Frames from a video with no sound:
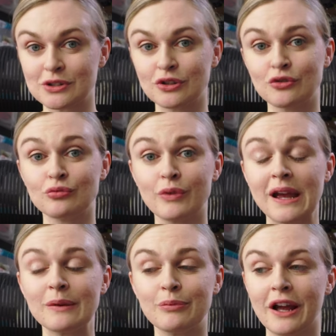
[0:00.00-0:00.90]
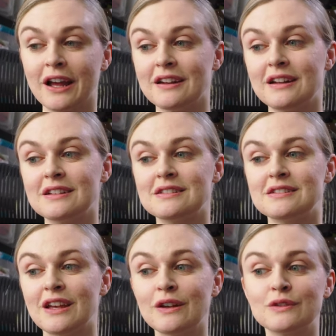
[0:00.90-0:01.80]
It's a great brand and it
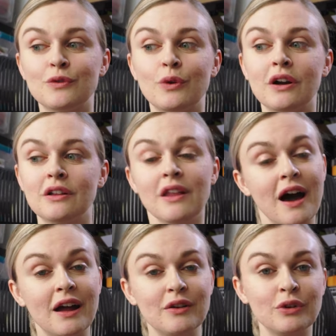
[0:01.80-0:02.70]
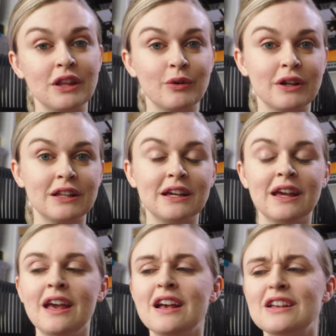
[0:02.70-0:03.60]
sells for a lot really
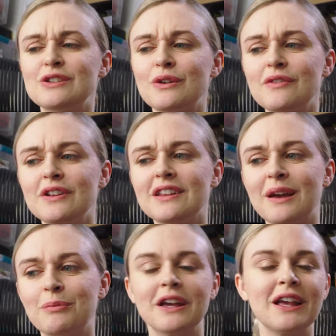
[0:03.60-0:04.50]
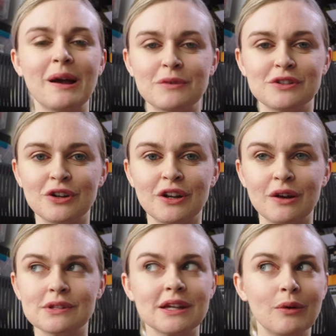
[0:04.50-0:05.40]
quickly. So even like picking up this hood,
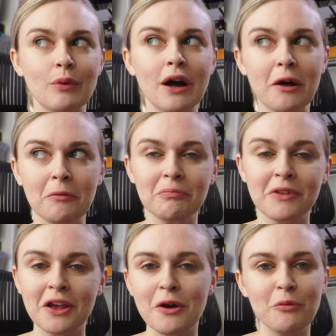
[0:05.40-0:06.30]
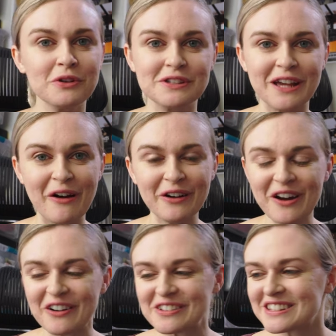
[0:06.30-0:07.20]
I was like, well, we'll see how it
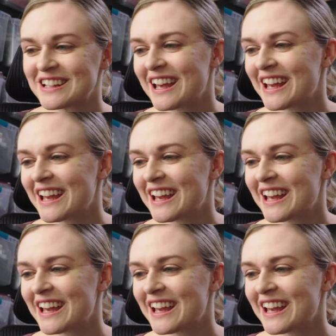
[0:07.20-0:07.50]
goes.